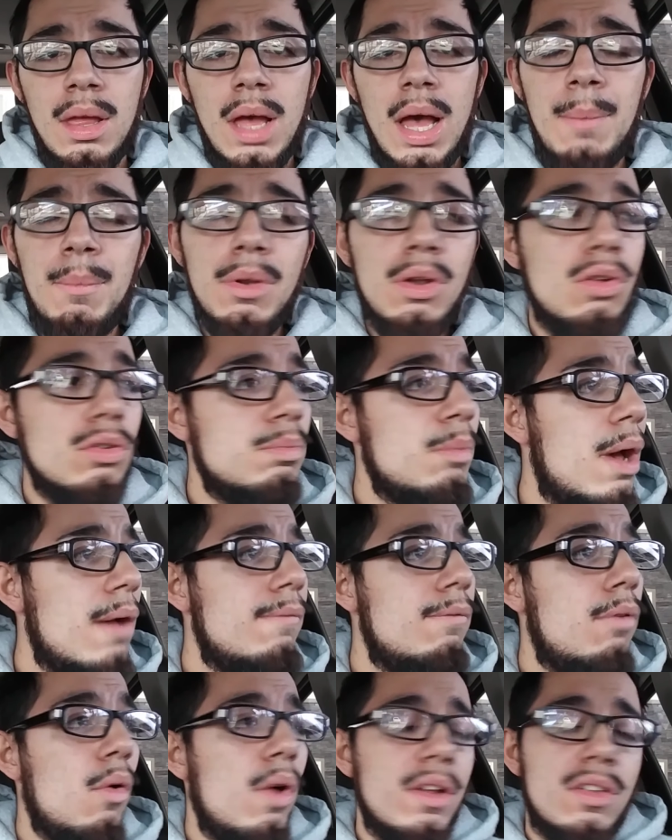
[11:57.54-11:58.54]
I'm gonna lose my
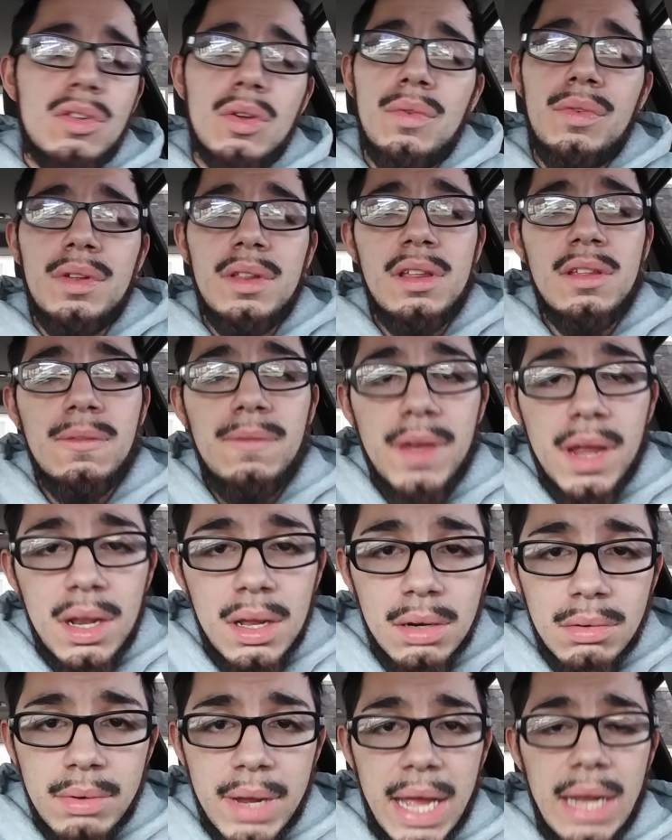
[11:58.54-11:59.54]
voice over this
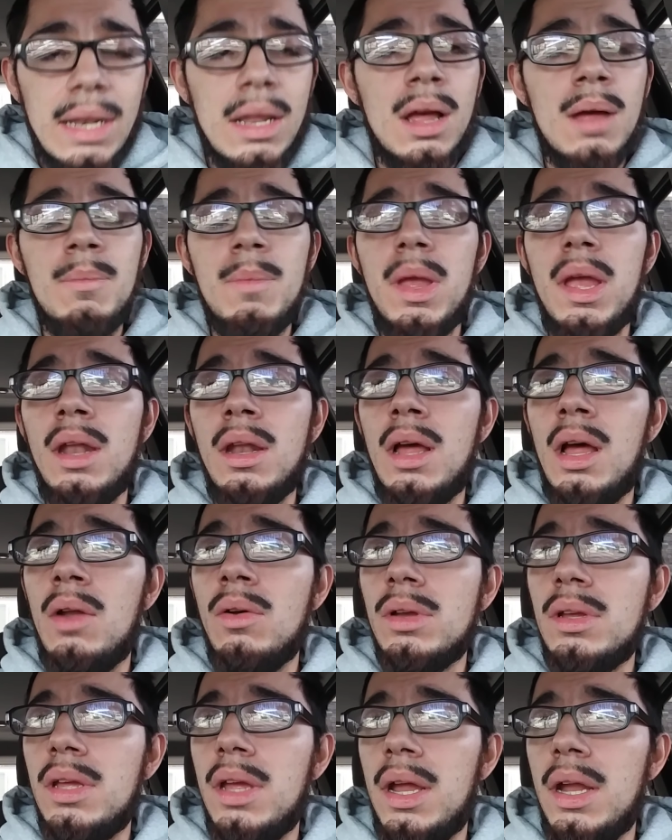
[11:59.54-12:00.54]
video right now, man. I
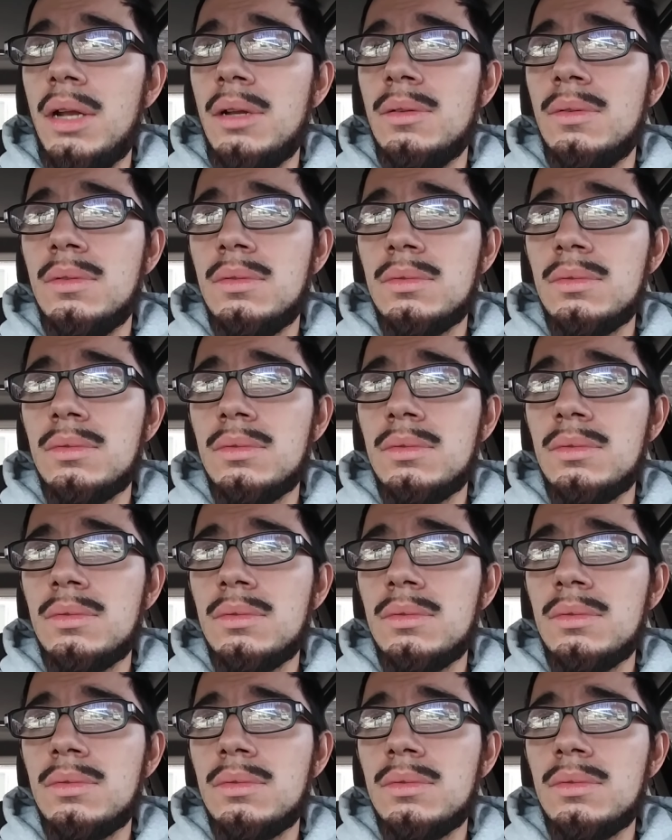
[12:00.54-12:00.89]
don't care.